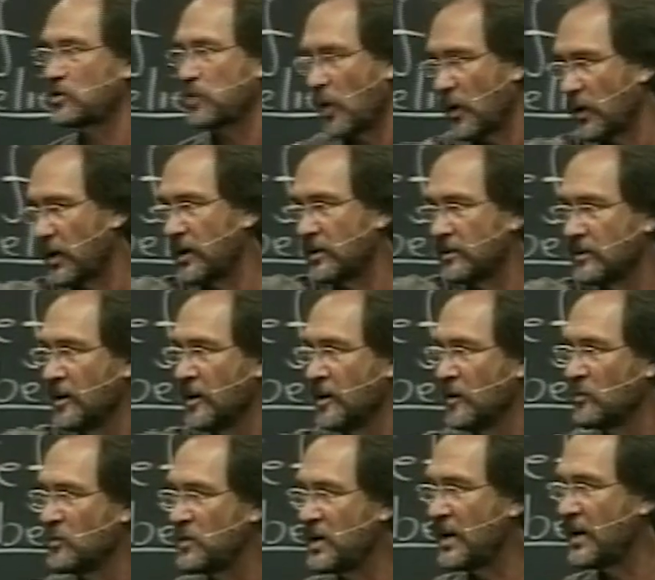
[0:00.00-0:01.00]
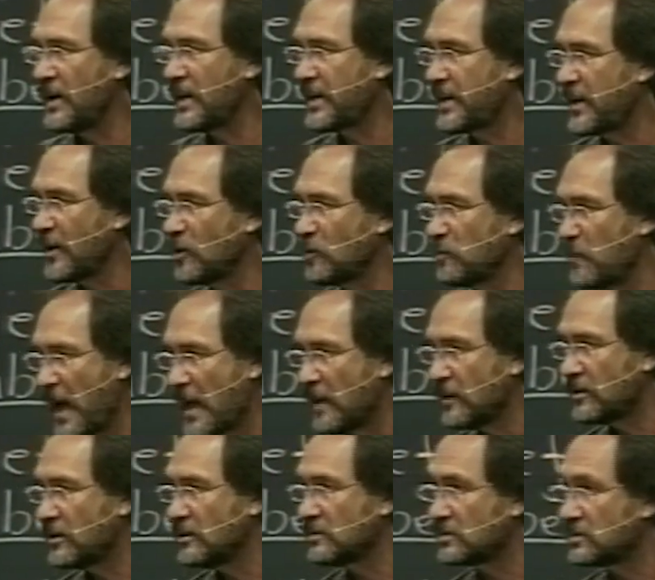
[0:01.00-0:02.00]
and nearly killed
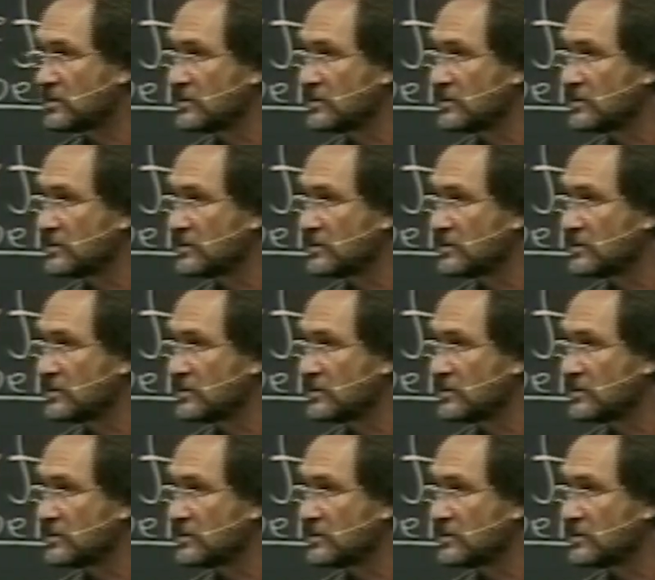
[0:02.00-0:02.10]
Malchus.